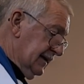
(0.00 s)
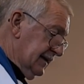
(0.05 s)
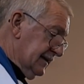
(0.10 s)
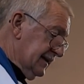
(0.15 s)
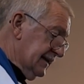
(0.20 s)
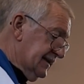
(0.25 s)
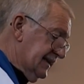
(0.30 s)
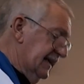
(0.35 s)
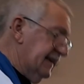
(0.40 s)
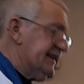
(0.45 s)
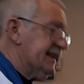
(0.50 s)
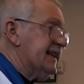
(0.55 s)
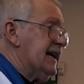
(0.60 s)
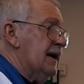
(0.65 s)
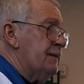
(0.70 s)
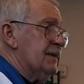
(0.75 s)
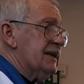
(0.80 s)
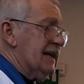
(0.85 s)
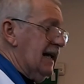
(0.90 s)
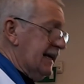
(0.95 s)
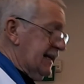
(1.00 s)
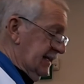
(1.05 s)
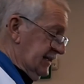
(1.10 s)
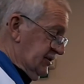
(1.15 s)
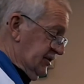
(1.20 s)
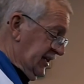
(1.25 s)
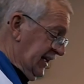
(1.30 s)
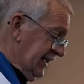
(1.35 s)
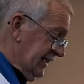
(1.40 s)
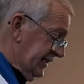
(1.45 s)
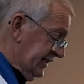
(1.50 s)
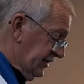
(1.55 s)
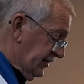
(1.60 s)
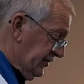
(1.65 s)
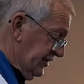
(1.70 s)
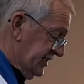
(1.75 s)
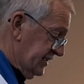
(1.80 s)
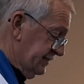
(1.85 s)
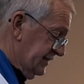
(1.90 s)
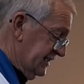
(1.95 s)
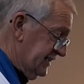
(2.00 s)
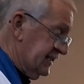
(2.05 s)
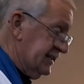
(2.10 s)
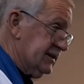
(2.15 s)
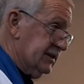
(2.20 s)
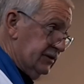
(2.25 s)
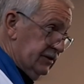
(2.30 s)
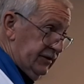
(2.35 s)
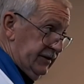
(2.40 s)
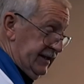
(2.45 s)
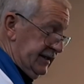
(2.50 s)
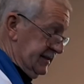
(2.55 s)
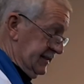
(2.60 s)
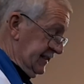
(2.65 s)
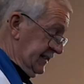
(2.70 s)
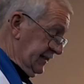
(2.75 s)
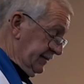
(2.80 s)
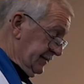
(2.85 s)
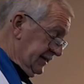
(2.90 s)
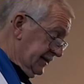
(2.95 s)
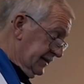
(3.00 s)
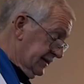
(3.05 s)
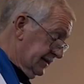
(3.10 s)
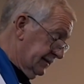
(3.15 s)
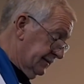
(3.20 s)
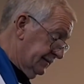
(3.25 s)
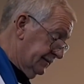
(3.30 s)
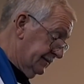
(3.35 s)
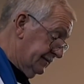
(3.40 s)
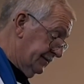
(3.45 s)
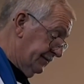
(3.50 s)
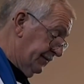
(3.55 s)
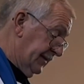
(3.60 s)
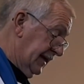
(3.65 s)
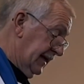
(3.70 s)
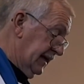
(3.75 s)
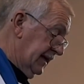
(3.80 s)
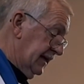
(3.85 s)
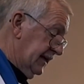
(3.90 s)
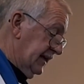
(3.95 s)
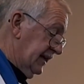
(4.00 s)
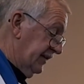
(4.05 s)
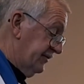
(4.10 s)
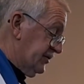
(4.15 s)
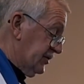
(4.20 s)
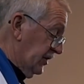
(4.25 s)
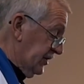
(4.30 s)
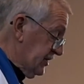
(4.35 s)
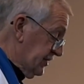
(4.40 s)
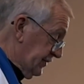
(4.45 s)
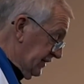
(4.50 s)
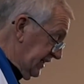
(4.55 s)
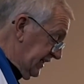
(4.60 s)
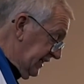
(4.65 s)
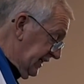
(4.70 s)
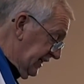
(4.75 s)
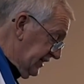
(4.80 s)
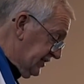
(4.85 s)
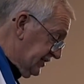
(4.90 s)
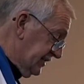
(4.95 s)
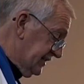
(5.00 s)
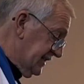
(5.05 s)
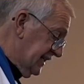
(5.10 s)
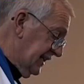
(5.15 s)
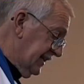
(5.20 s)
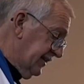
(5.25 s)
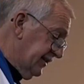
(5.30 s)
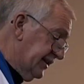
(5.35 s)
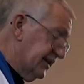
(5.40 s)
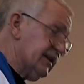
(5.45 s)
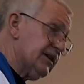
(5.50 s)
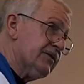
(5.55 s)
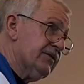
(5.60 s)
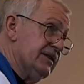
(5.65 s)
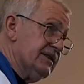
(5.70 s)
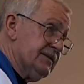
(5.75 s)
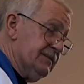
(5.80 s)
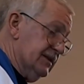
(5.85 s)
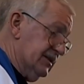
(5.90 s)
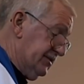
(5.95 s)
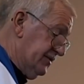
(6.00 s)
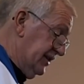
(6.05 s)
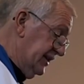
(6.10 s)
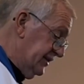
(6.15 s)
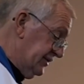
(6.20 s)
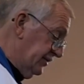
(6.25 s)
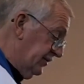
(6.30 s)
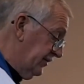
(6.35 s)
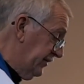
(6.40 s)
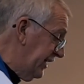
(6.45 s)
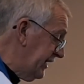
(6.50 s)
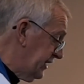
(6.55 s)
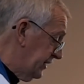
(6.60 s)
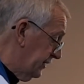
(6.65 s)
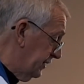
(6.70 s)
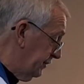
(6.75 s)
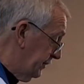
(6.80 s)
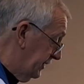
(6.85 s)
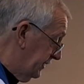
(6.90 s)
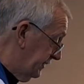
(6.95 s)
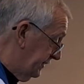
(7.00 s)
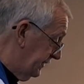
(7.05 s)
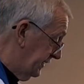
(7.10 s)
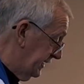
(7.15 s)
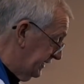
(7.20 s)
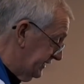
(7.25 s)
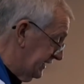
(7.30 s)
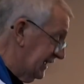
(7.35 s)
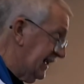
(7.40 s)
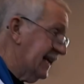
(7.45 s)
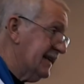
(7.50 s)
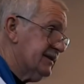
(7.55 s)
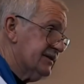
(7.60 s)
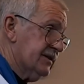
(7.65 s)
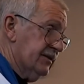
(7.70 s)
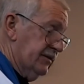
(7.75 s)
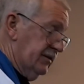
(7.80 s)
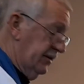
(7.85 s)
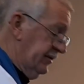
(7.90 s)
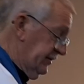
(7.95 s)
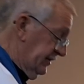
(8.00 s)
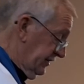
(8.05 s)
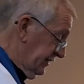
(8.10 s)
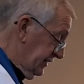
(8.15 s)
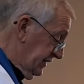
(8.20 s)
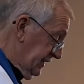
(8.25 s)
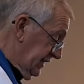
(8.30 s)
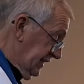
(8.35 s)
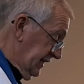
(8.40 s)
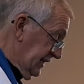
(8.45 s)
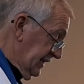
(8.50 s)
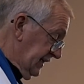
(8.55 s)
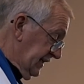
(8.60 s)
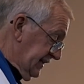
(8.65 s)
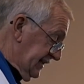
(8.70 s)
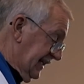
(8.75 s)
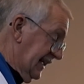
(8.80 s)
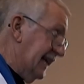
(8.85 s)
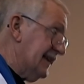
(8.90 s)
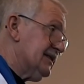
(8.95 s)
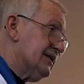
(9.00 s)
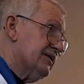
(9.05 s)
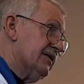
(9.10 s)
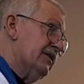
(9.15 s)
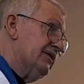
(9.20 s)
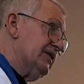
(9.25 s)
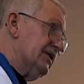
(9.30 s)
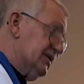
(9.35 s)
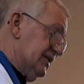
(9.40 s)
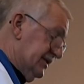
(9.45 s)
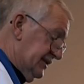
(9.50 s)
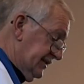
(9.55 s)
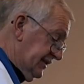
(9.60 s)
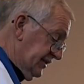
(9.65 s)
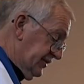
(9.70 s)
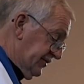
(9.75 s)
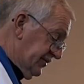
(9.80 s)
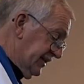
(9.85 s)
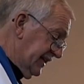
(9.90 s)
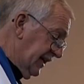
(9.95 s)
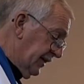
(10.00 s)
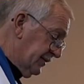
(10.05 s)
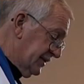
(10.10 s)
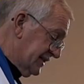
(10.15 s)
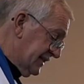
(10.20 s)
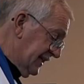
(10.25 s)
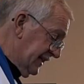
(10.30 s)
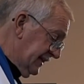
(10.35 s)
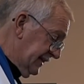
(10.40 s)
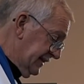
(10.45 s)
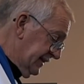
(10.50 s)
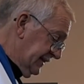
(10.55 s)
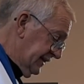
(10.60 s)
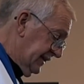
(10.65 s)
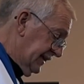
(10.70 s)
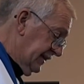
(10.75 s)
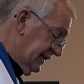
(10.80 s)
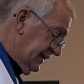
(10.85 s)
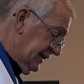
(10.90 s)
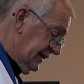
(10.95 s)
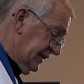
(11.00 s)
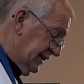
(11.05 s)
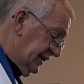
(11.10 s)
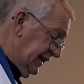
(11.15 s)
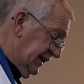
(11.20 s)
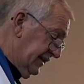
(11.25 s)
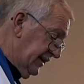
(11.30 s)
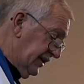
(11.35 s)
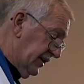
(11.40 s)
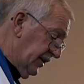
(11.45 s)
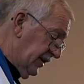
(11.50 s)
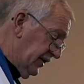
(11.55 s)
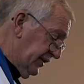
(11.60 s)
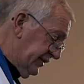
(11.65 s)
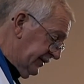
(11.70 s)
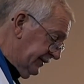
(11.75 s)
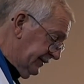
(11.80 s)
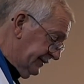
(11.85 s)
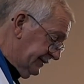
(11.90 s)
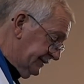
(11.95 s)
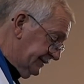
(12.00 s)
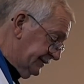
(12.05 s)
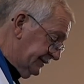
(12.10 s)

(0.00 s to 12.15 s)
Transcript: To say that I'm like a child at Christmas is an understatement. If Joyce were here, she'd tell you that the Christmas tree is already up. The lights are on. The lights are on the tree outside in the garden.